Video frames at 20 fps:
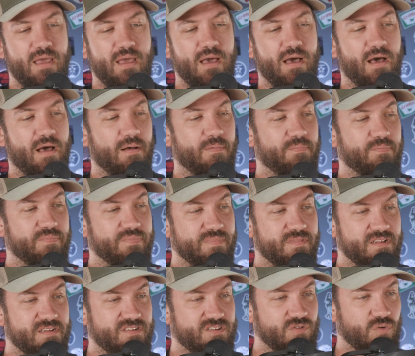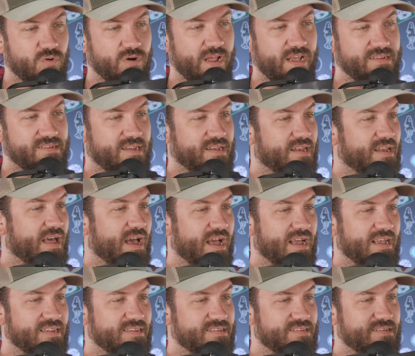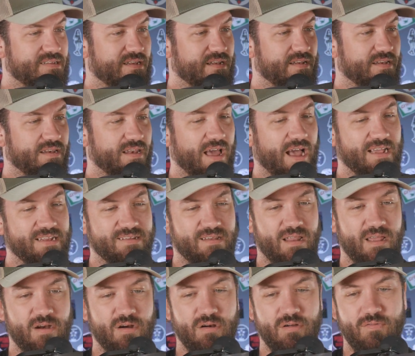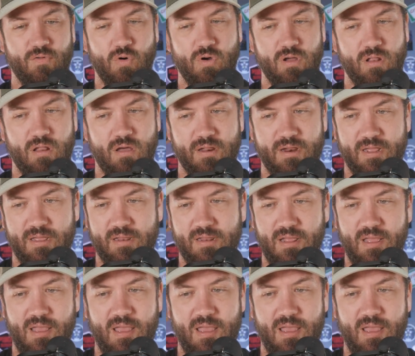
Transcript: Um, this sword has a nice, nice layer of oil on it.